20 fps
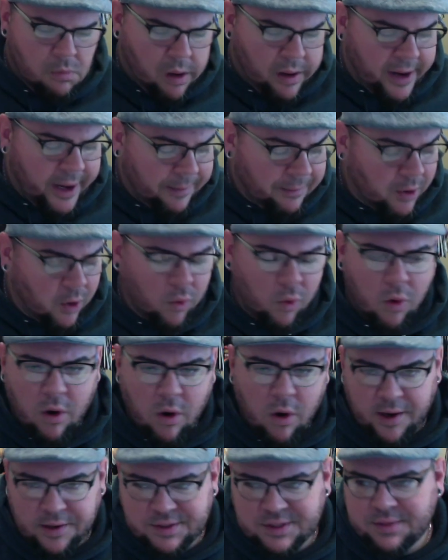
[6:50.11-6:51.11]

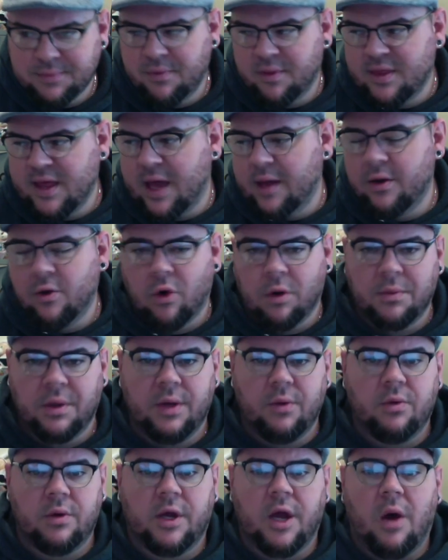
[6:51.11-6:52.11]
awards that
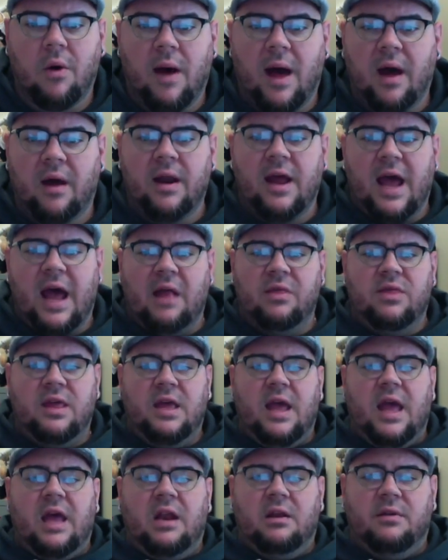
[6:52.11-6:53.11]
normally would go out at
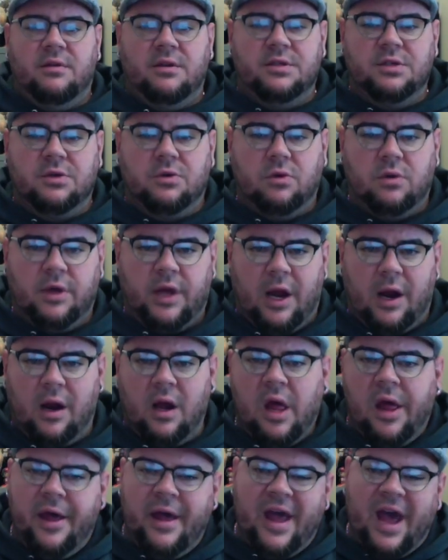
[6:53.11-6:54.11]
the end of the school year.
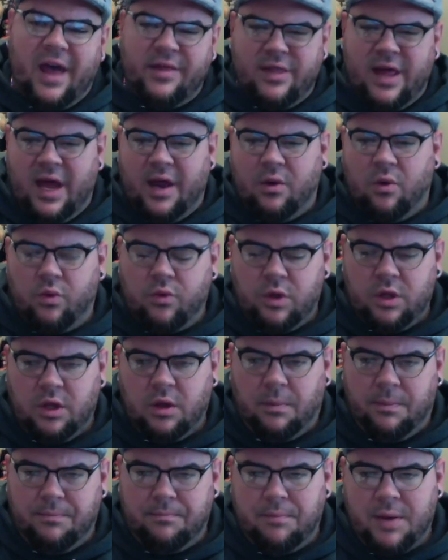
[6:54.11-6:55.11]
And then
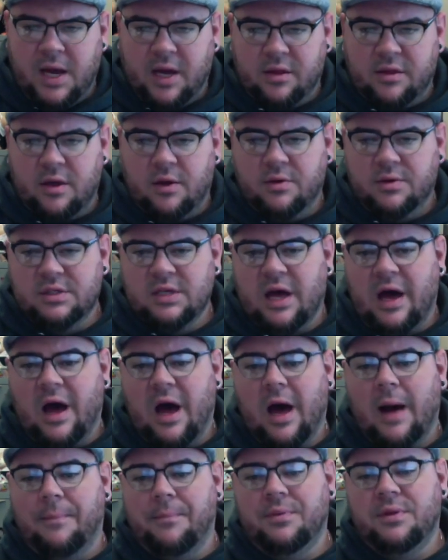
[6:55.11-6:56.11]
you'll pick those
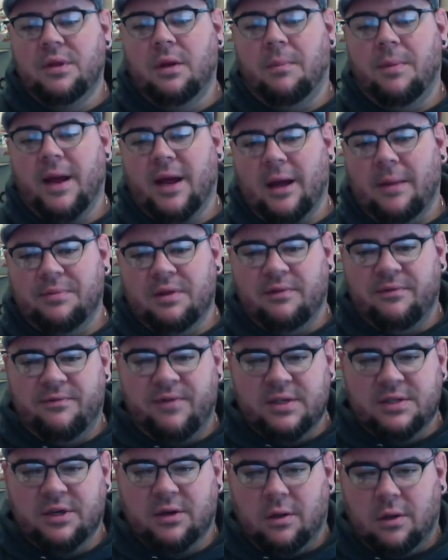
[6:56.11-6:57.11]
up. You'll pick up the
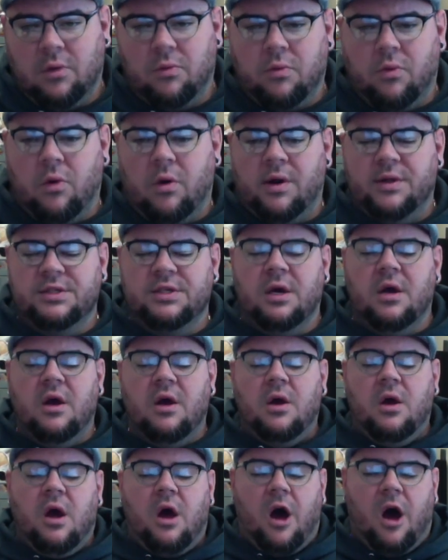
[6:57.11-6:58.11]
physical awards
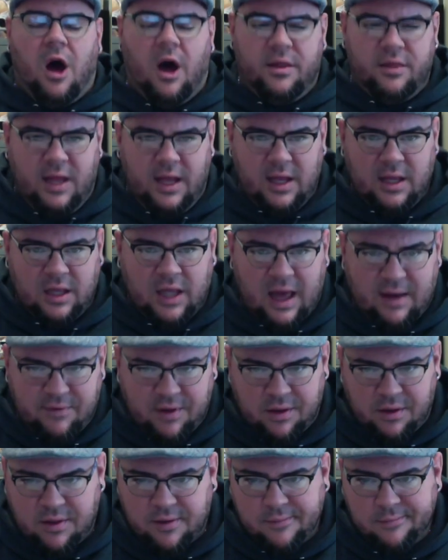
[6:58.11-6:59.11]
on the
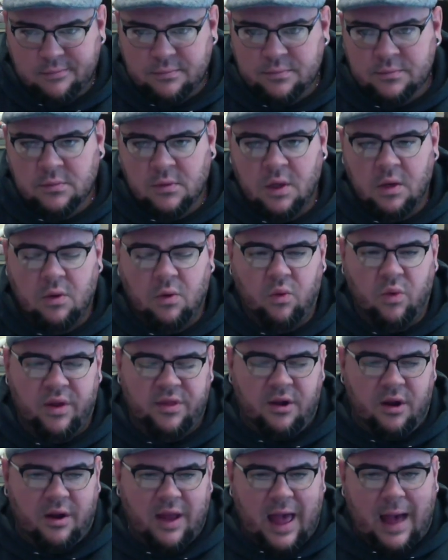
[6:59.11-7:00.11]
11th with
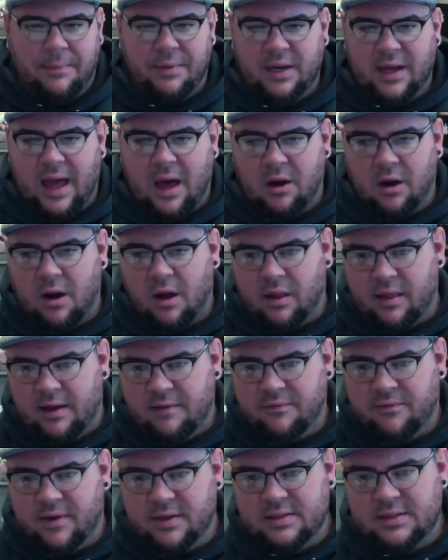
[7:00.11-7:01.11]
your cap and gown and all
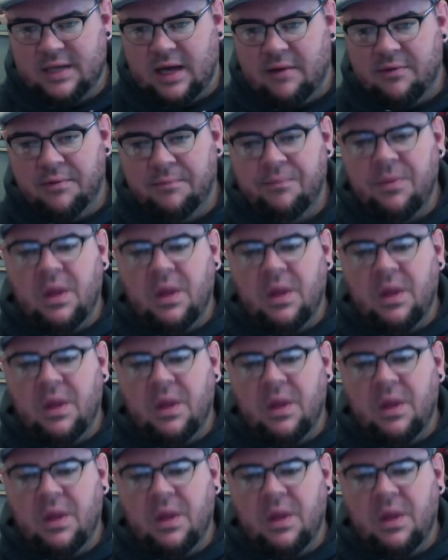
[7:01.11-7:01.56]
that fun stuff.